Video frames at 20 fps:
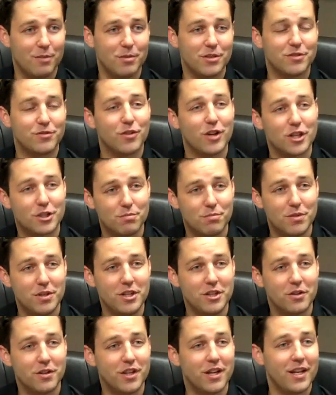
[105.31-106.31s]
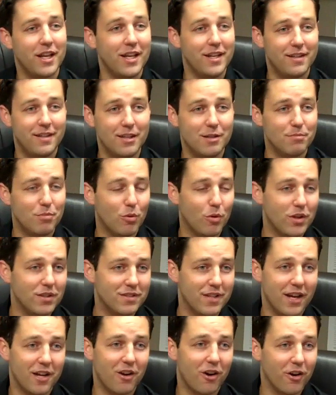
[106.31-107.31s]
His freshman year, he had 18
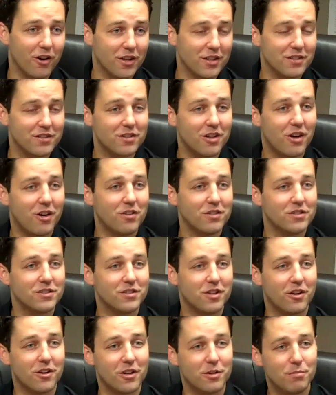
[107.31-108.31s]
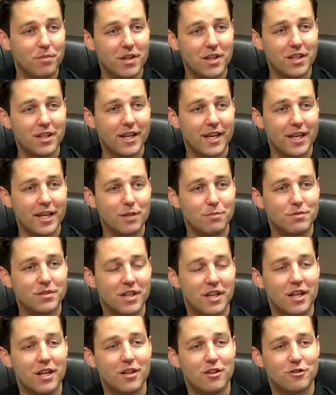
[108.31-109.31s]
points at Arkansas and started many games.